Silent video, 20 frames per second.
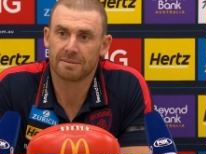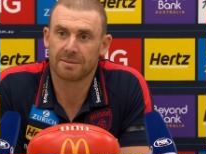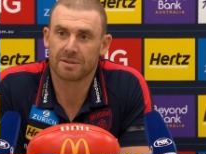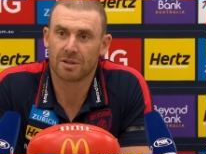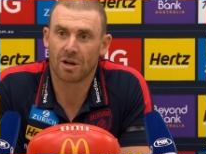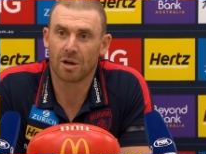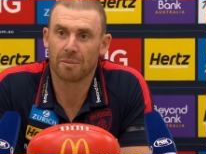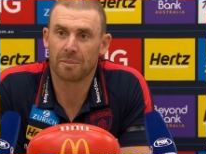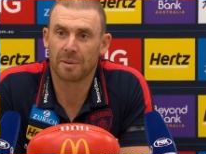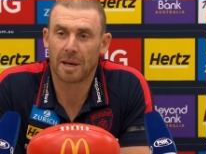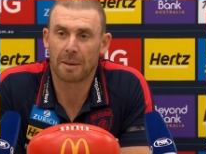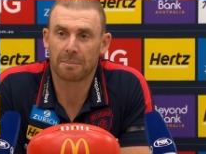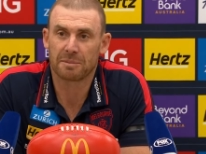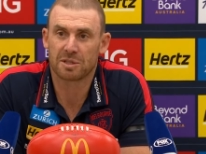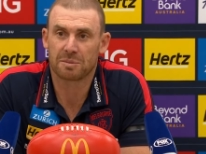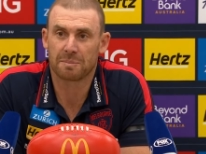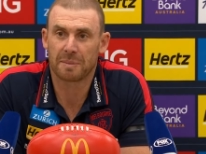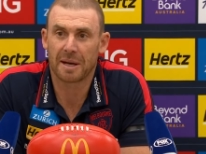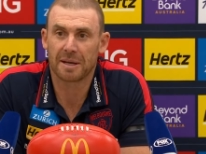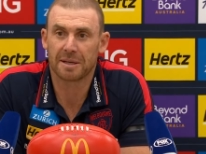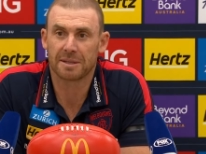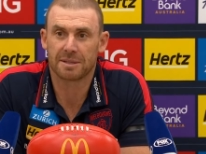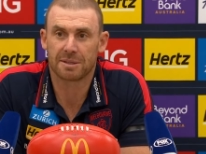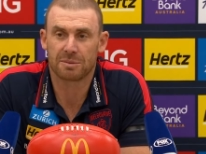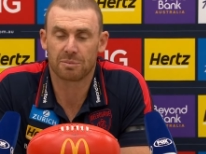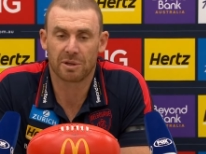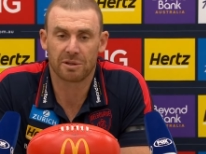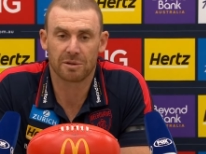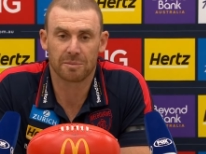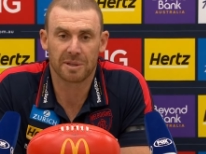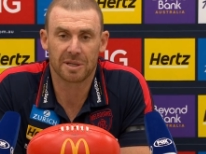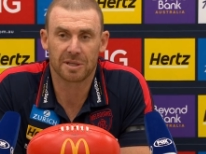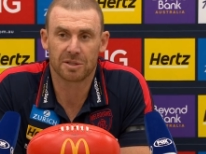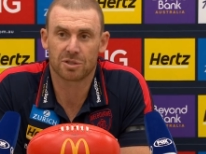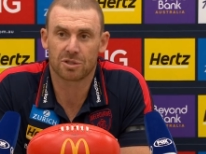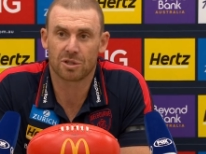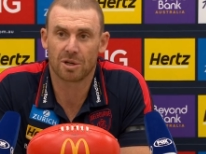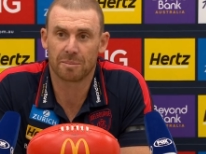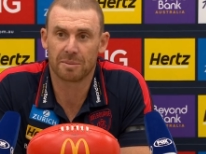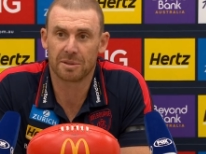to open up space, whether it be at
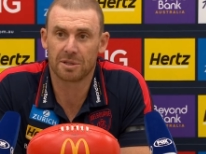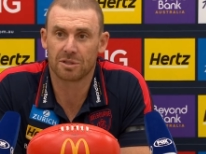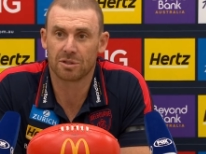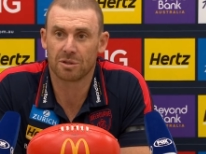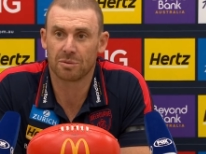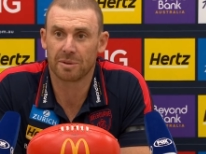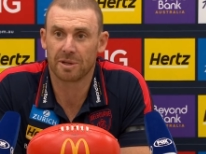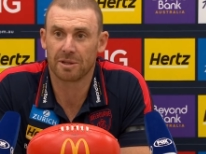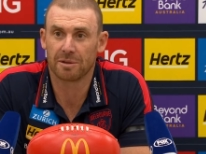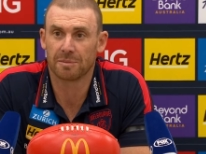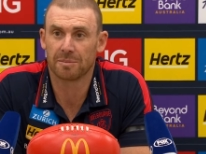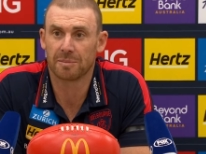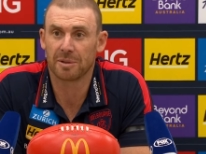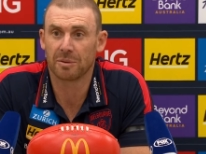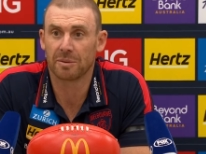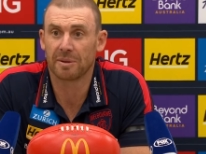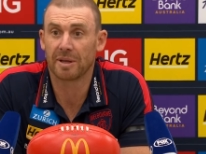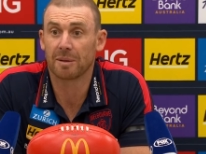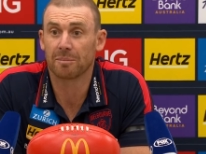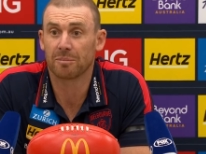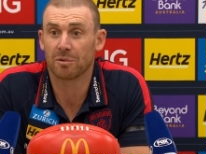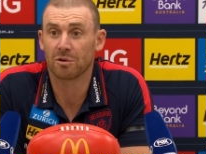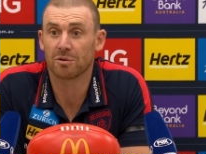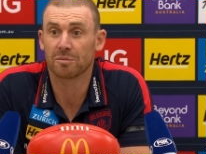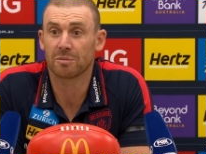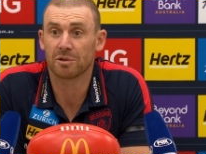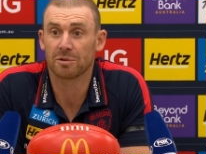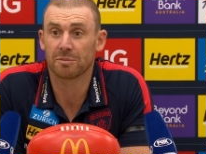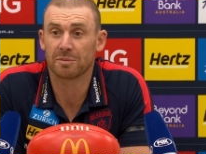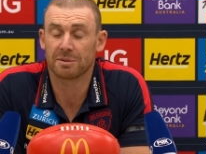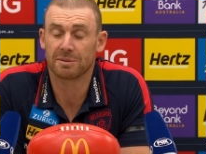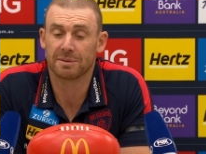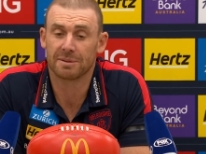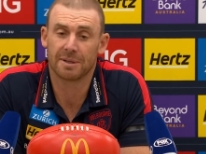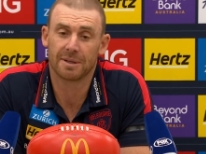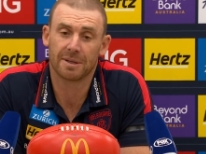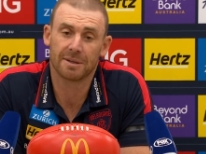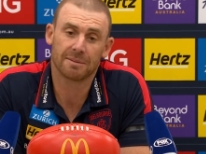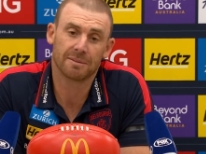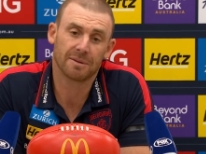stoppage or whether it be with our ball movement.
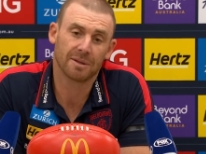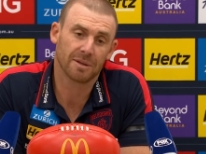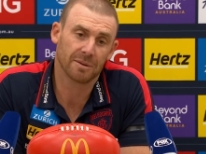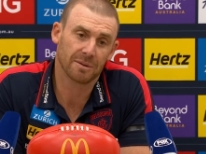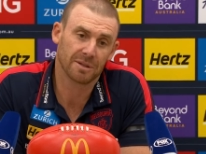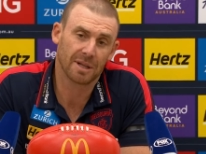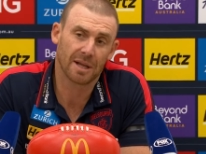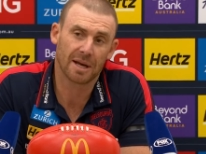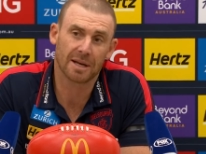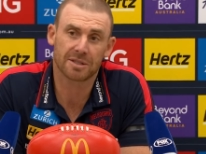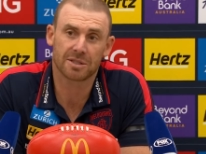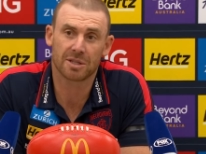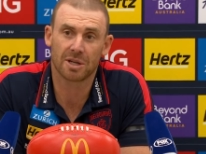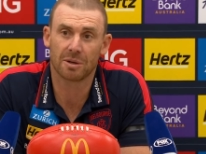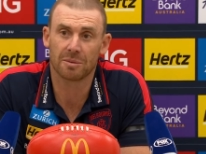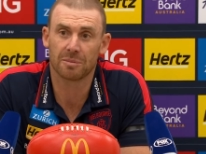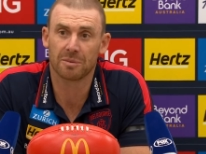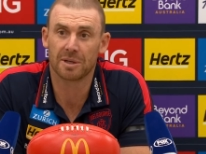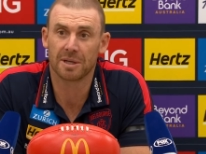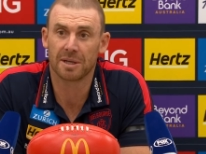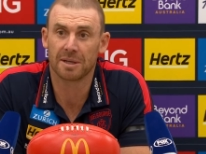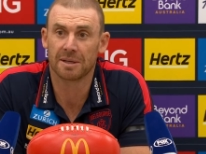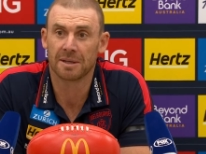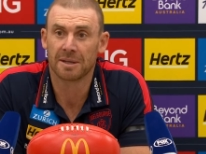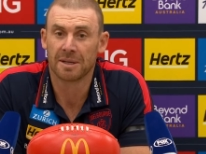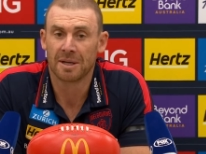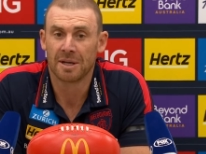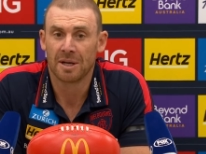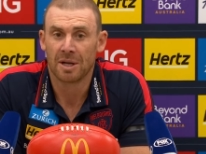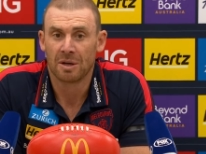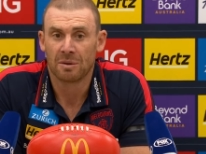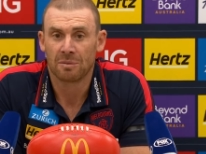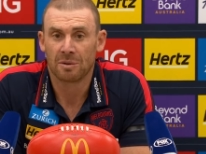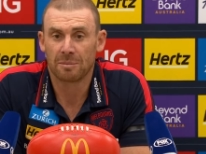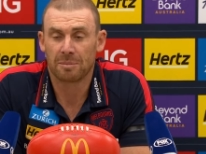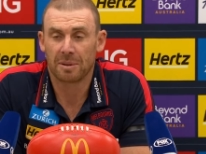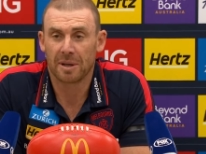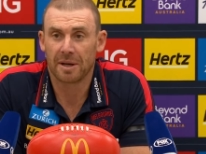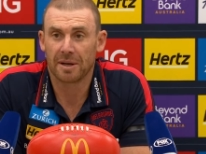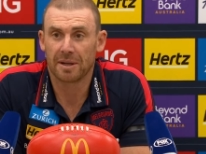And the last time we
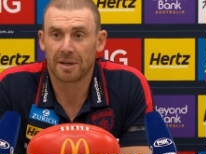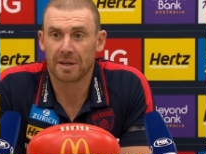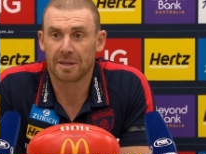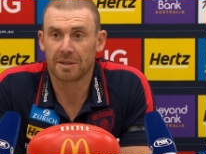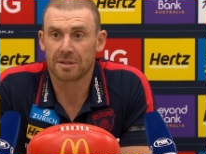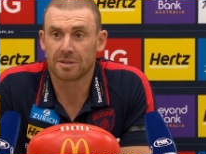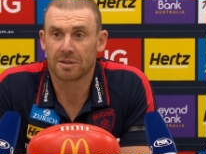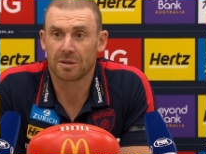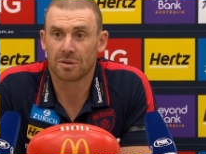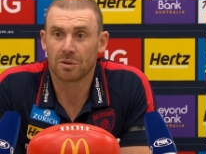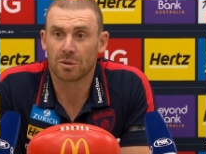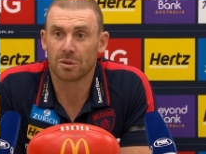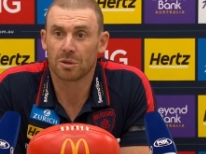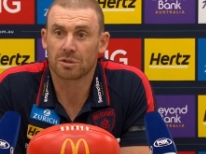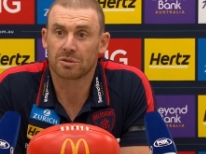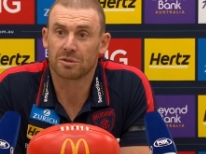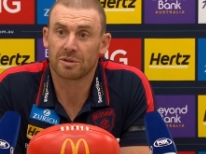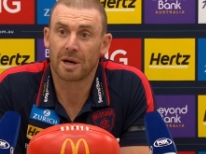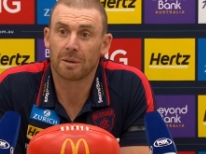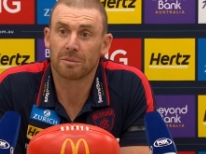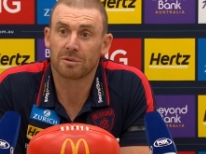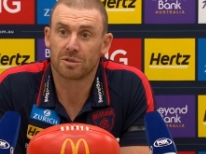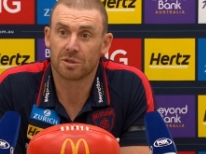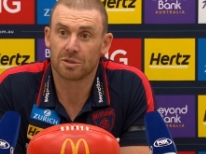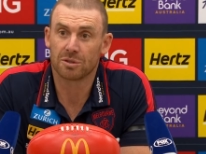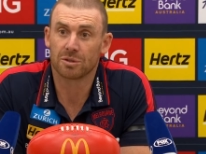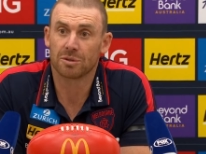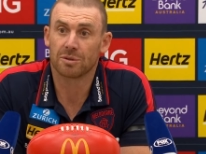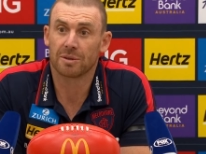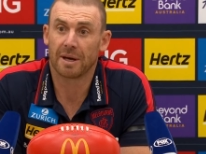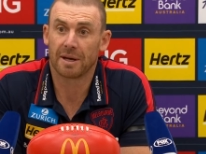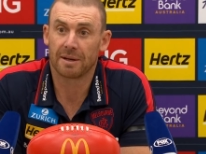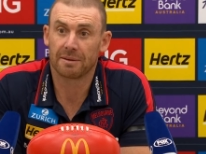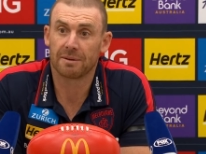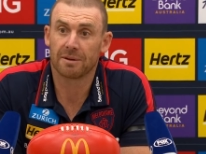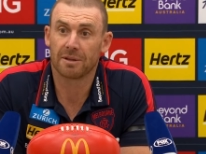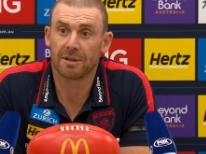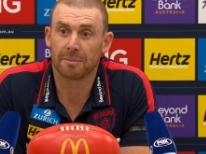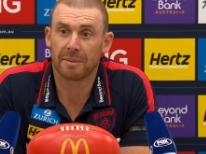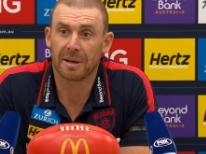played against the Hawks, we were able to do that
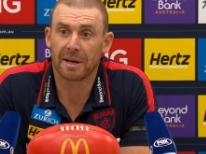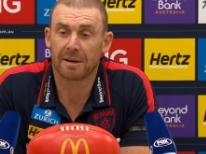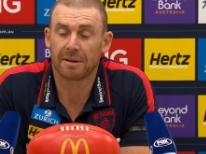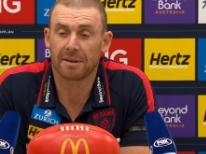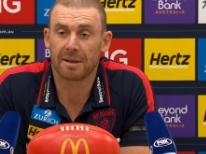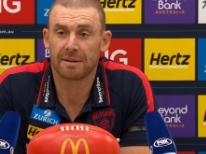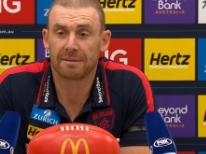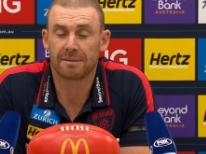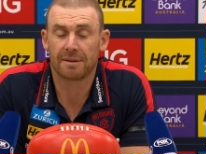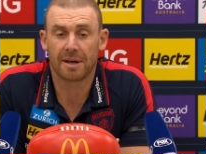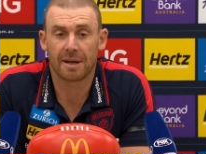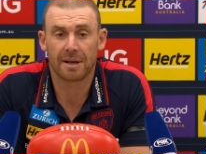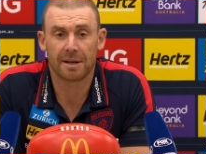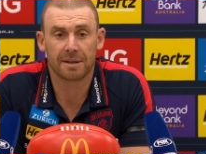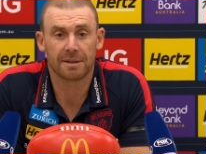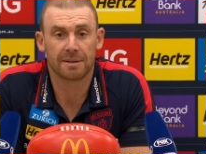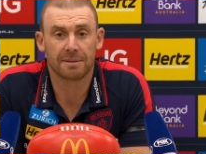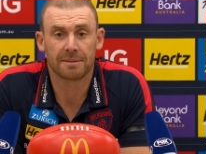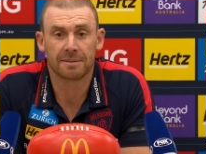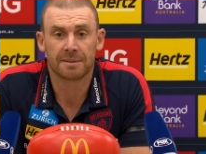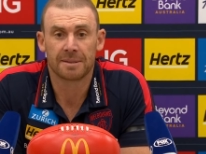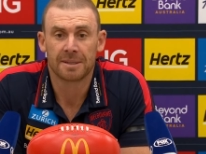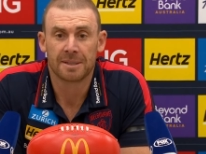on the back of that tag, and